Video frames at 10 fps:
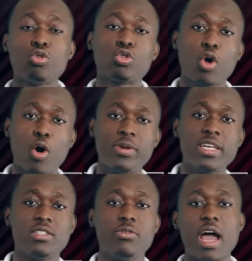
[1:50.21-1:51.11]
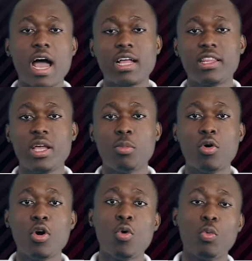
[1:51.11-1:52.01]
who topped the Serie A
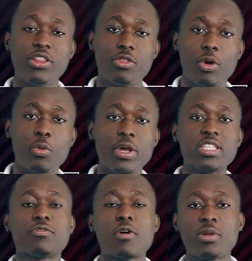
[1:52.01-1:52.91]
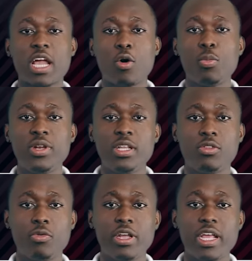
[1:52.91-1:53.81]
table with 3 wins from their opening
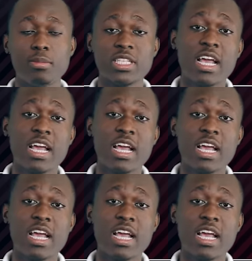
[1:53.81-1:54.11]
3 games.